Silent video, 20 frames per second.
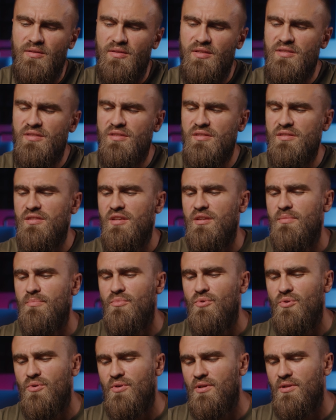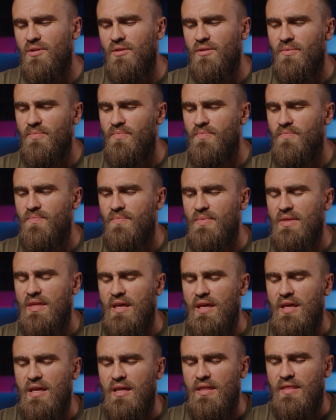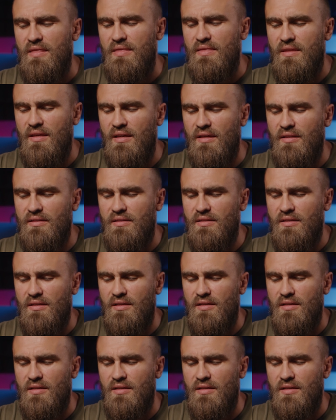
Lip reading: This is the model that